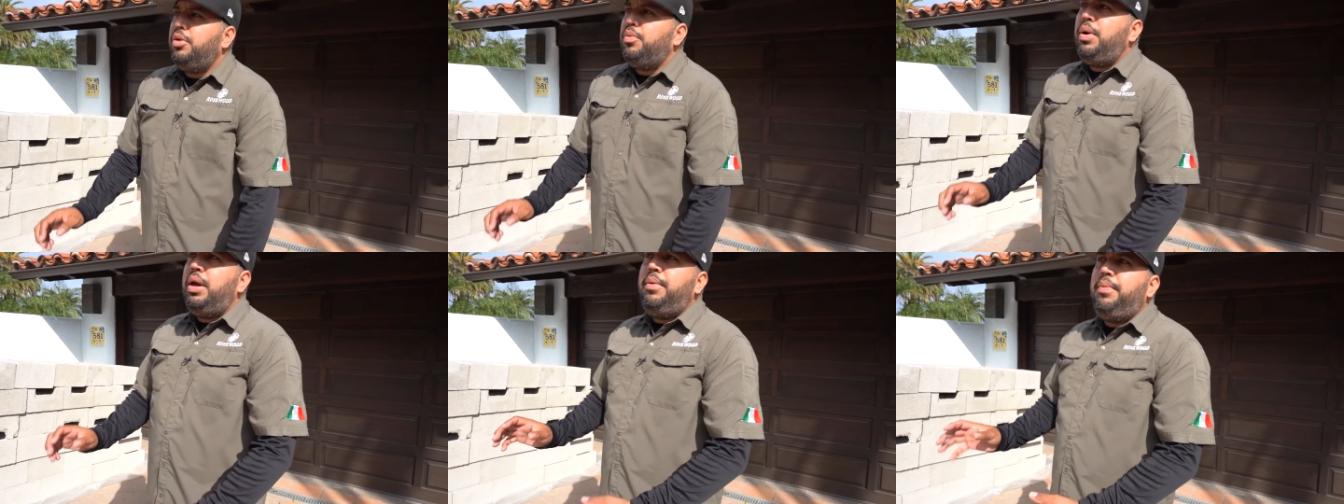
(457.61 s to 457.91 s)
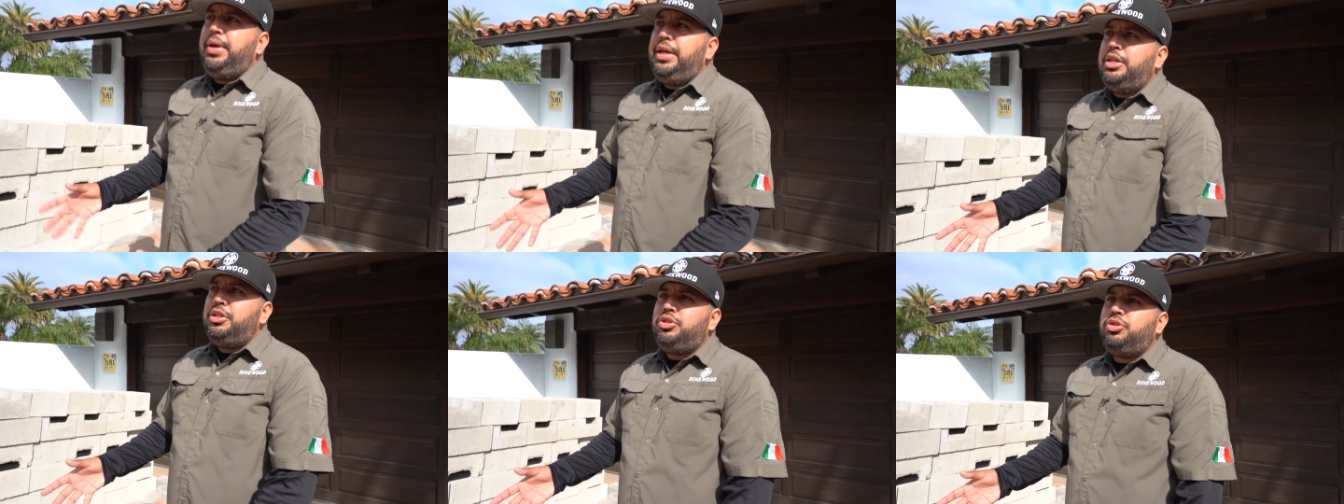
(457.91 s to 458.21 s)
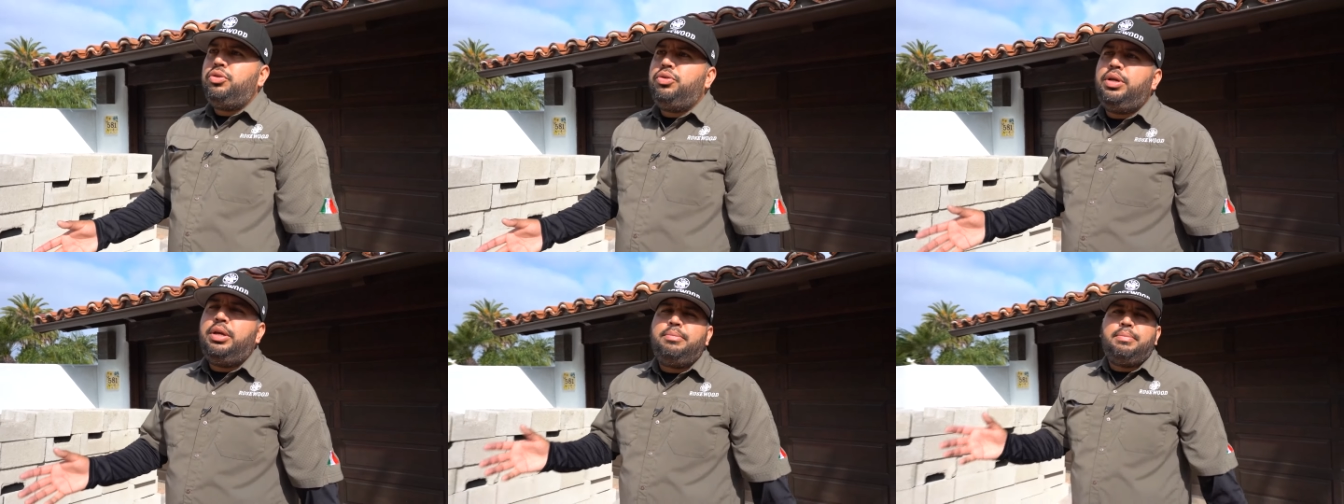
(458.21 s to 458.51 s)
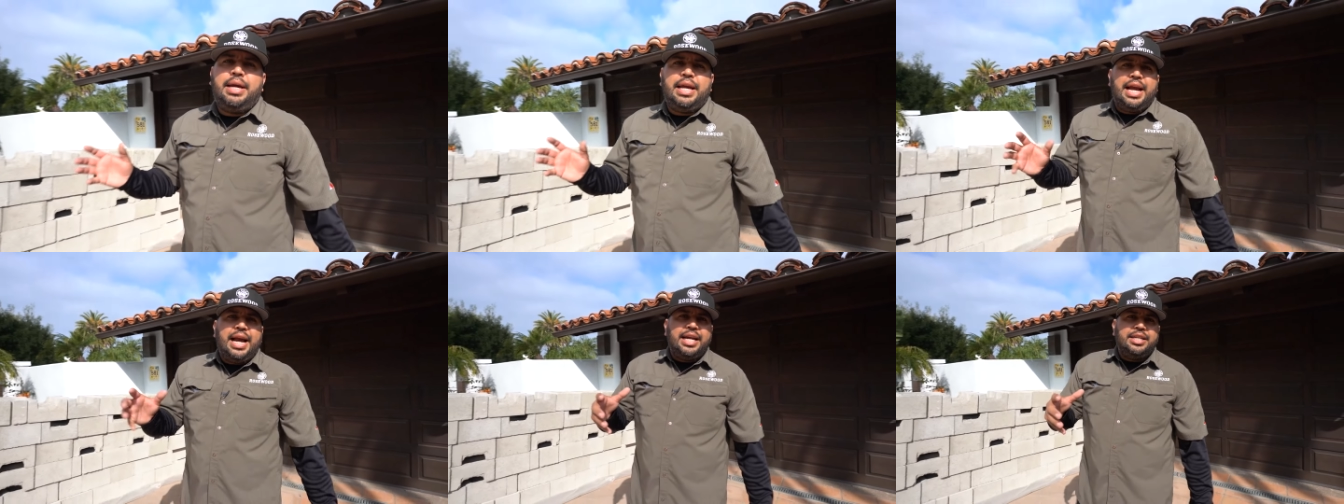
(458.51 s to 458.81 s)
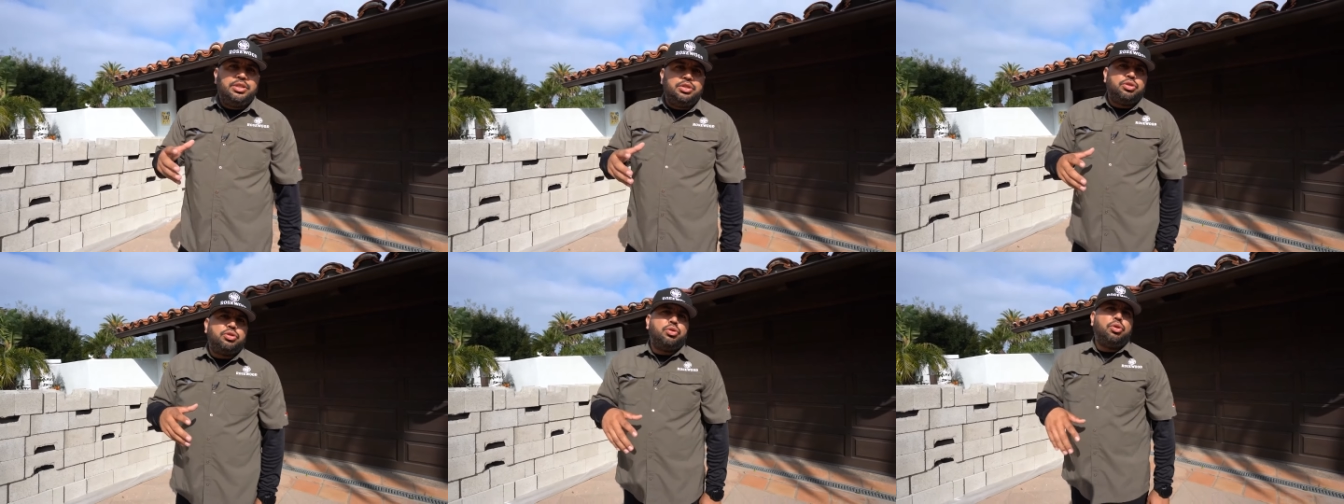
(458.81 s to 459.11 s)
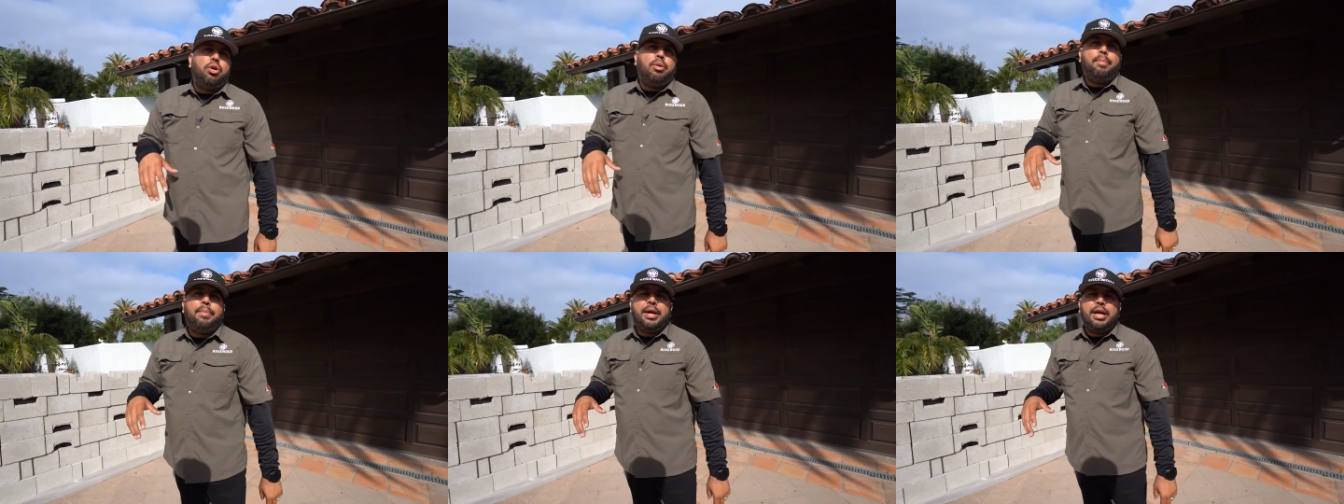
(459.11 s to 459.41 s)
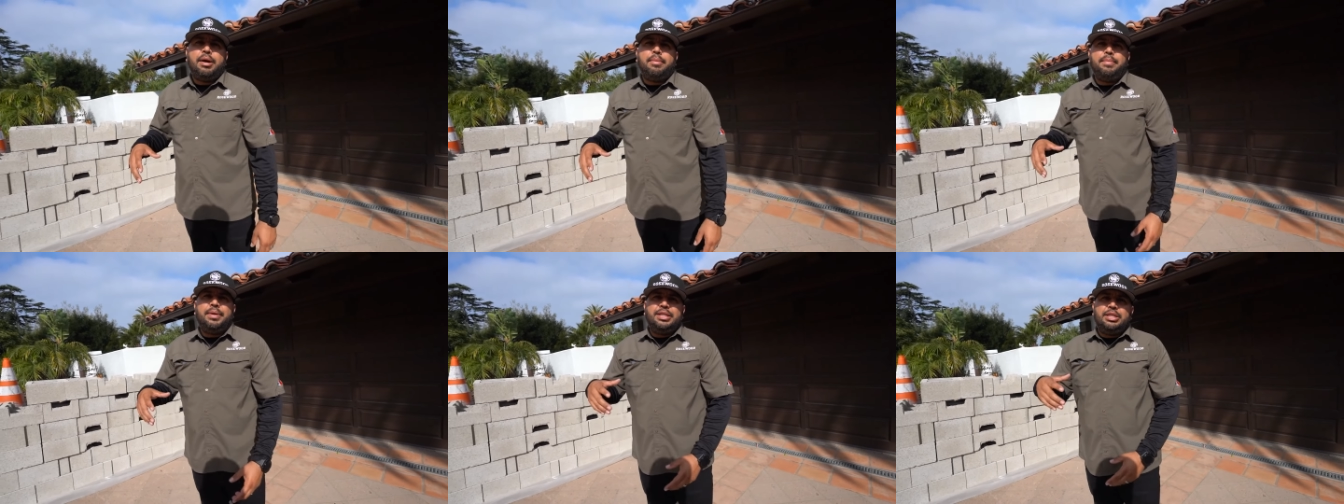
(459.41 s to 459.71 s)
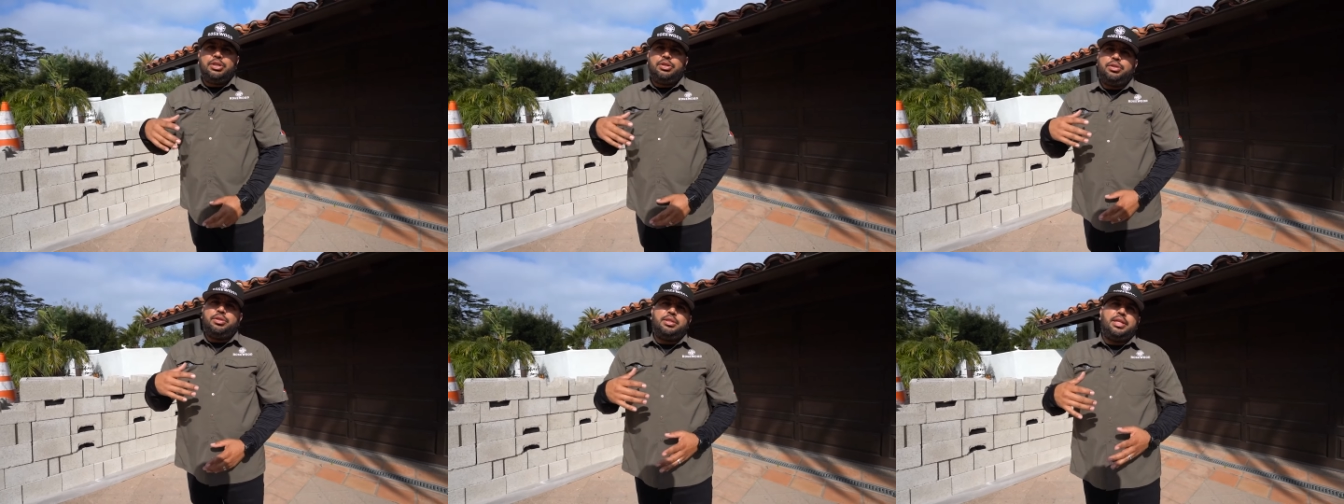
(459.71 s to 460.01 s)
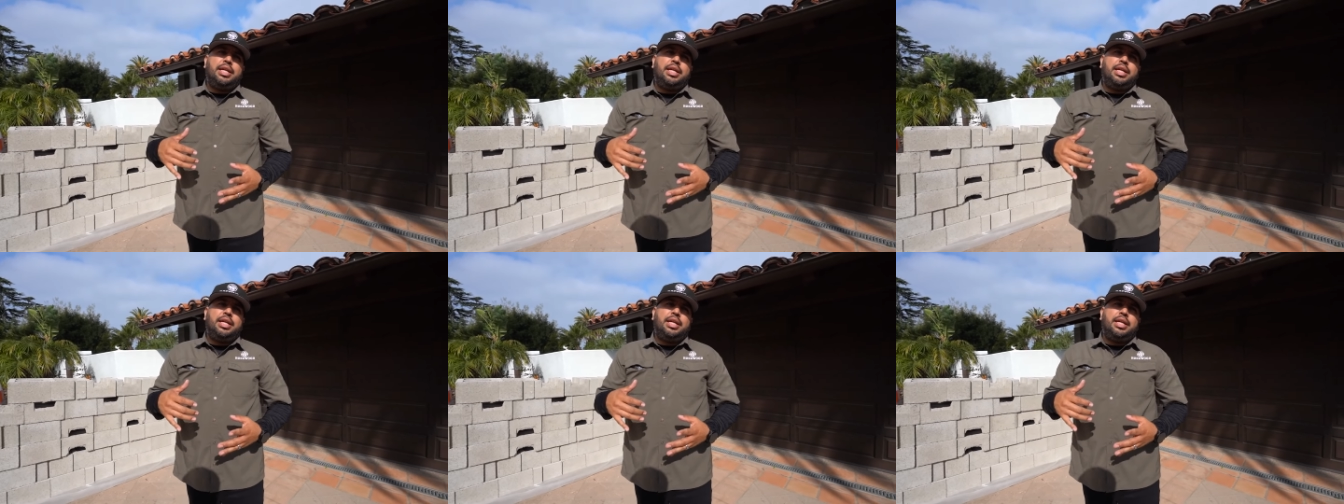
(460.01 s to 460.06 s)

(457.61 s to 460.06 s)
the way we used to do it, my guys used to go pick up materials